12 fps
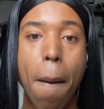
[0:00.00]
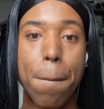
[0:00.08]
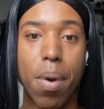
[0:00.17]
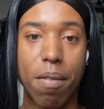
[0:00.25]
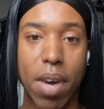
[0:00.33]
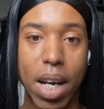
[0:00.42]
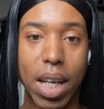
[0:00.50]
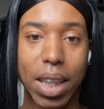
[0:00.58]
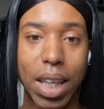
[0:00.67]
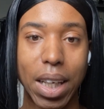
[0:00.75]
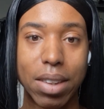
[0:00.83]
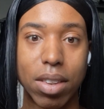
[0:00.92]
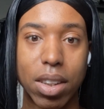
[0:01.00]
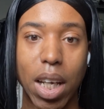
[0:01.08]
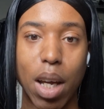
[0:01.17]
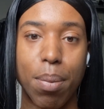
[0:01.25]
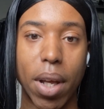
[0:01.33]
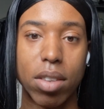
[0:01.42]
preventing things that
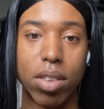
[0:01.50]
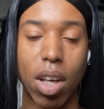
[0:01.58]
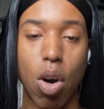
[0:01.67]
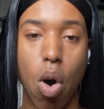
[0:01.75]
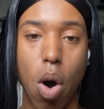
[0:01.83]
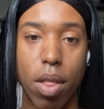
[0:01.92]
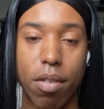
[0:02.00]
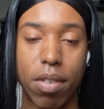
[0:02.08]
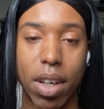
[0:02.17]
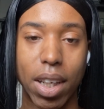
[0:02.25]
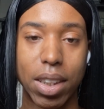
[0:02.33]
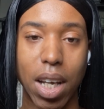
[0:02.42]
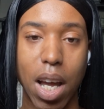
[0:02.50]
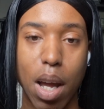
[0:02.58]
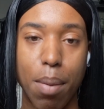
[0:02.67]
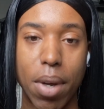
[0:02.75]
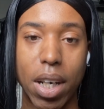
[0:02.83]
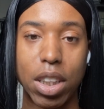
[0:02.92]
take place like all the freaking
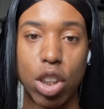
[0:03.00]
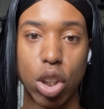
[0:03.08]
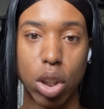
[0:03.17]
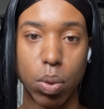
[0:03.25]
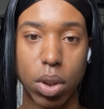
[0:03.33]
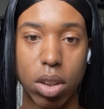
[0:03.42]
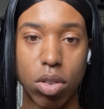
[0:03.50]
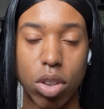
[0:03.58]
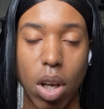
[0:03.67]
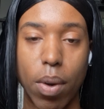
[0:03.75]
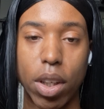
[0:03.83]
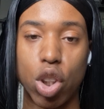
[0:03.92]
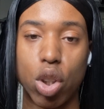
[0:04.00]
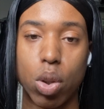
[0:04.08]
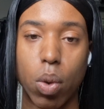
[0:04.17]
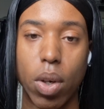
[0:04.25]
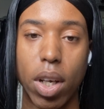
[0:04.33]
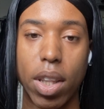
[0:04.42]
time, and in doing so,
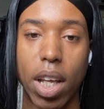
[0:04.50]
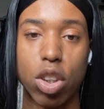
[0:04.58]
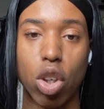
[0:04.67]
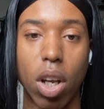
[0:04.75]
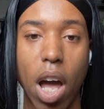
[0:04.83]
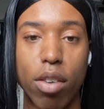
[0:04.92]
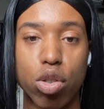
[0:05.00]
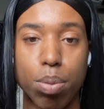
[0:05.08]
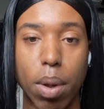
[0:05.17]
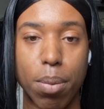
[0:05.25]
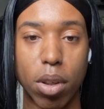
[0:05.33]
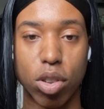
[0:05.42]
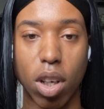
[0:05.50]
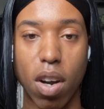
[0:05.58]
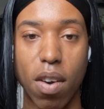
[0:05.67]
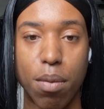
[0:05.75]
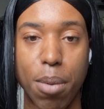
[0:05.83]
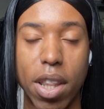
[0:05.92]
ensuring that your lives will be
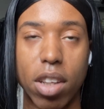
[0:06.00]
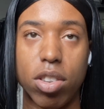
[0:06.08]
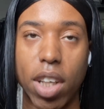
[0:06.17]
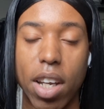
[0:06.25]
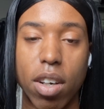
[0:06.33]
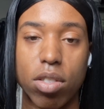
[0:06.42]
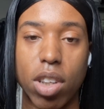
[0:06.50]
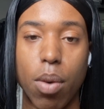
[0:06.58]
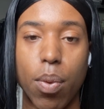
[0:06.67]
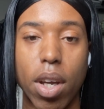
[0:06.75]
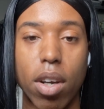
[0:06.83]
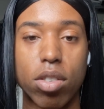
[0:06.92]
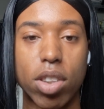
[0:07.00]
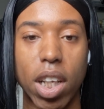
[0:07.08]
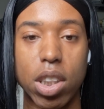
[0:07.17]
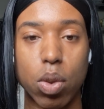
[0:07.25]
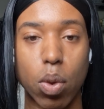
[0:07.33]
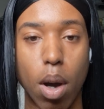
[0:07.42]
preserved by the standards that we are set
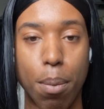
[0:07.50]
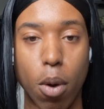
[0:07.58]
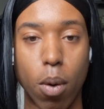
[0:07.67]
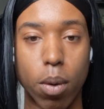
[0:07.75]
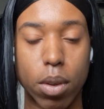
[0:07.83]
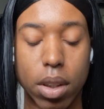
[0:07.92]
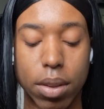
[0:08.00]
to uphold.